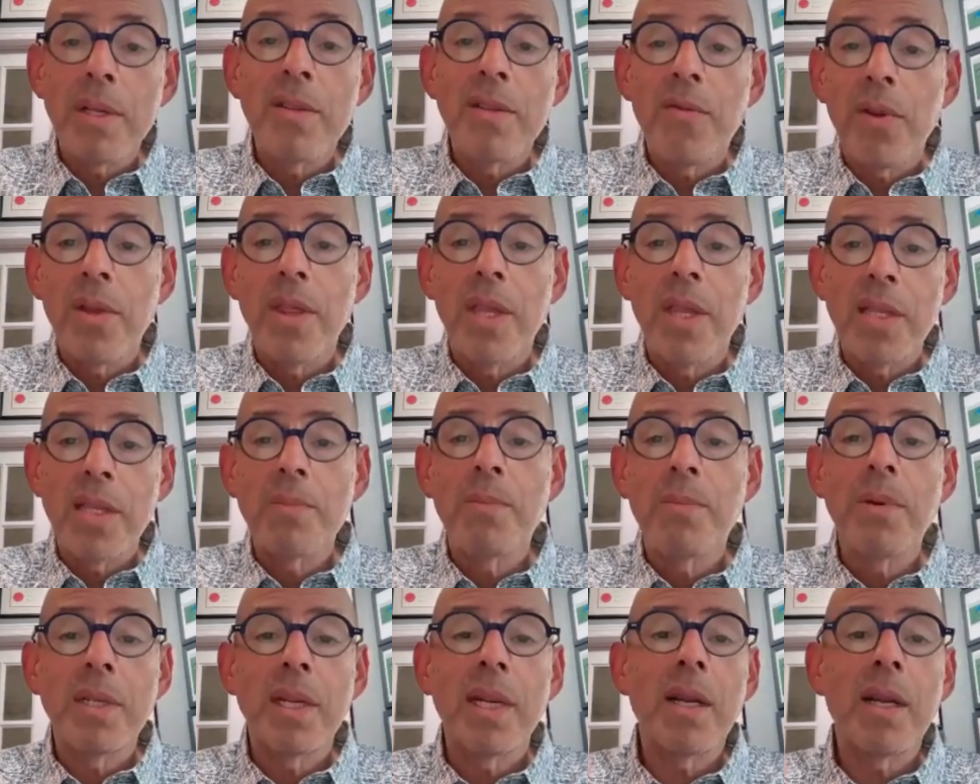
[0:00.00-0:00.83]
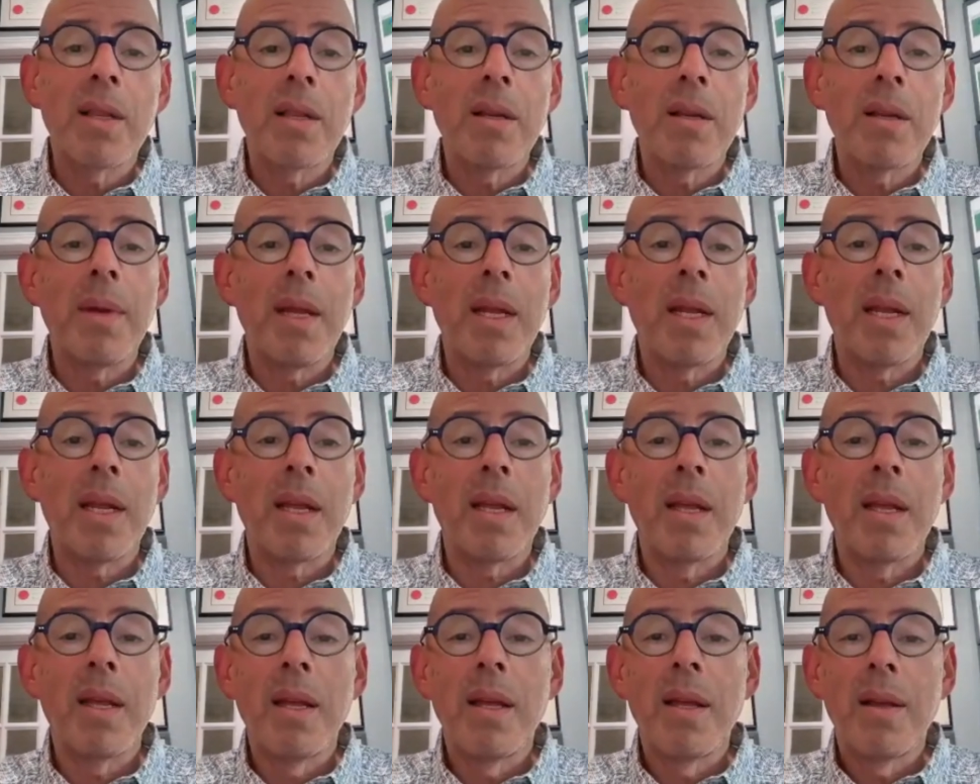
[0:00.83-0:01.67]
for this particular meeting,
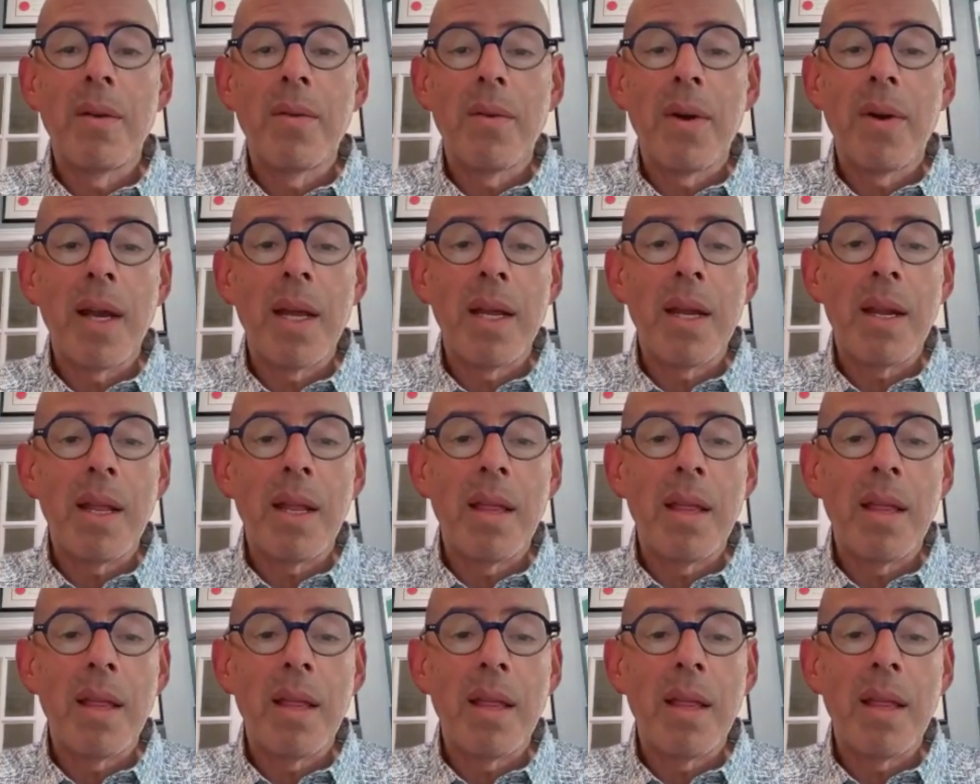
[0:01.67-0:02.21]
right? Yeah.